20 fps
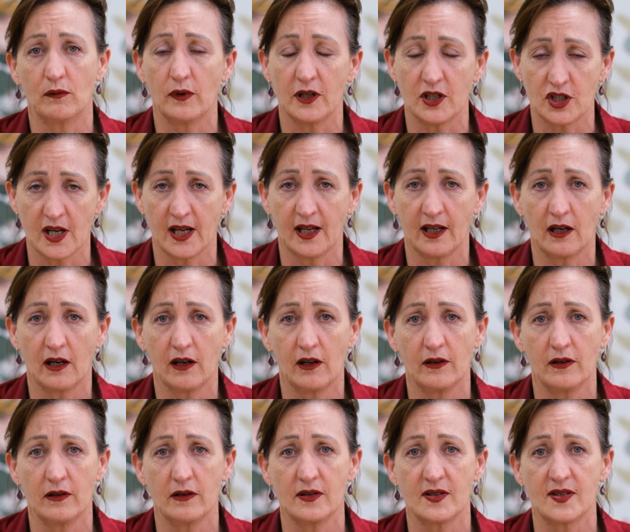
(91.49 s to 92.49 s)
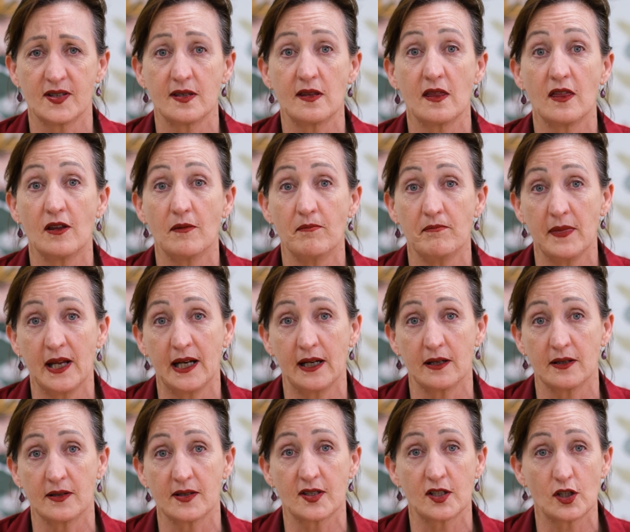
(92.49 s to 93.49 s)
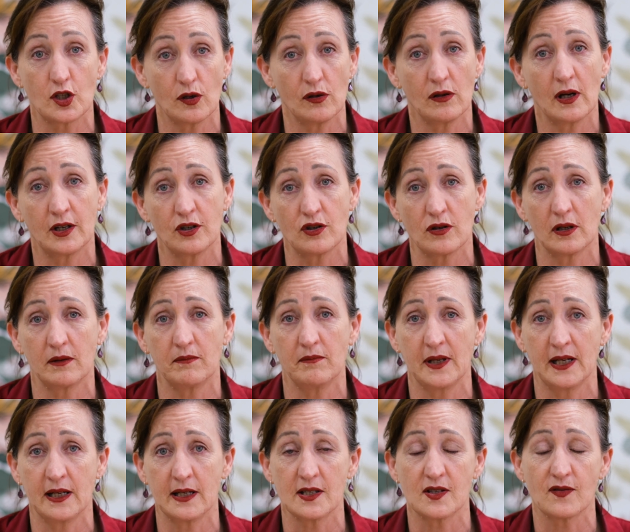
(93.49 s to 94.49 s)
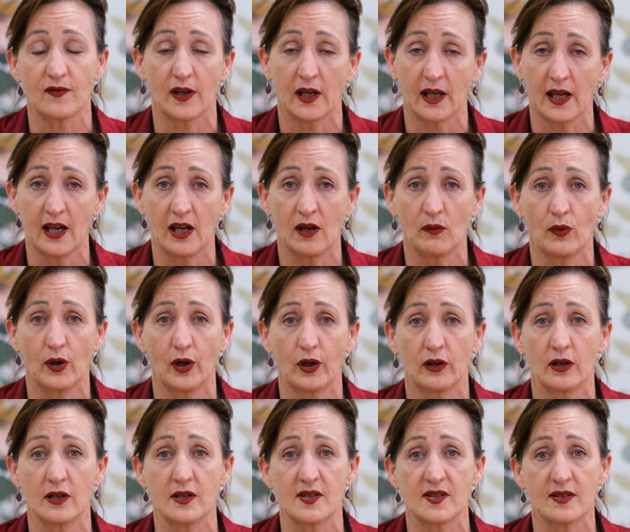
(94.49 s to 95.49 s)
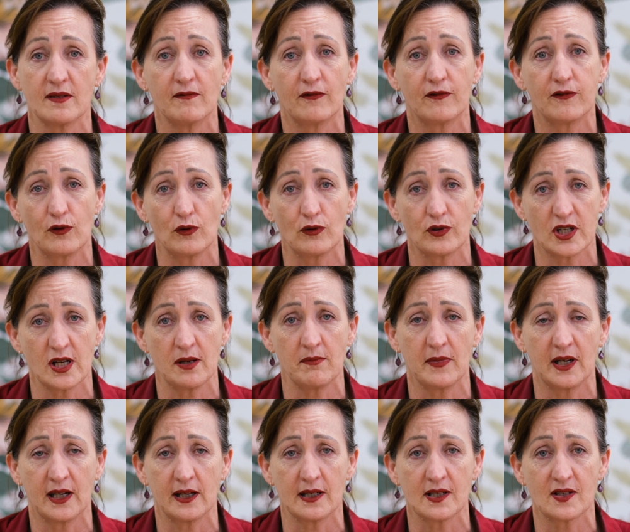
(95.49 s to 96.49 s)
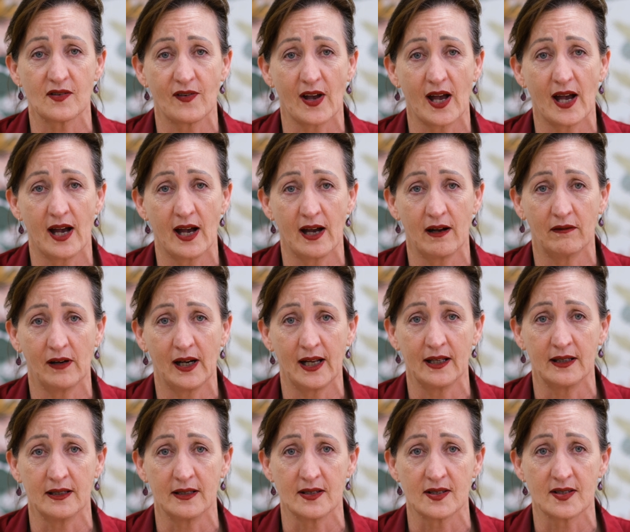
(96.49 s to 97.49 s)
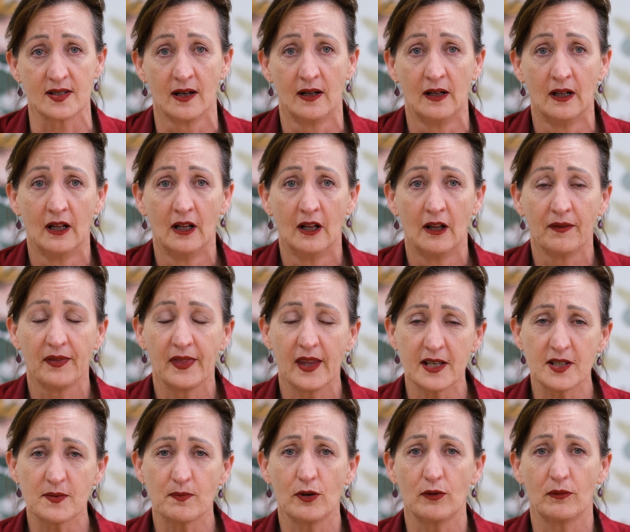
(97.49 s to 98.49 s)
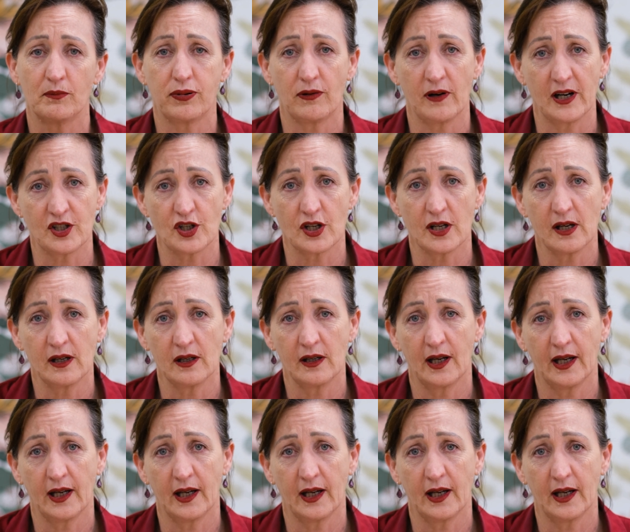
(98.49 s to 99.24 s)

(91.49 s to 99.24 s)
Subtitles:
which includes the minutes, 200 minutes for care workers and 40 minutes for RNs. That's put pressure